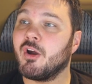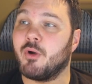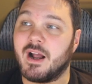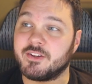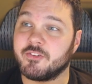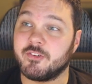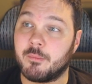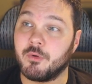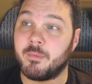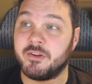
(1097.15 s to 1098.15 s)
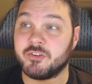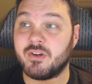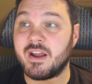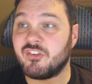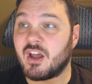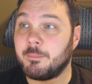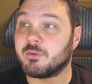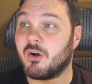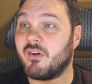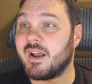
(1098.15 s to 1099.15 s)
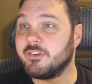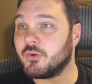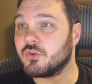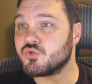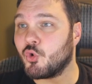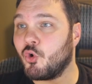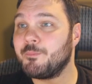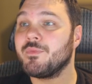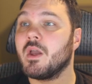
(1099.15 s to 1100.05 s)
where X is the number of basic land types among lands you control.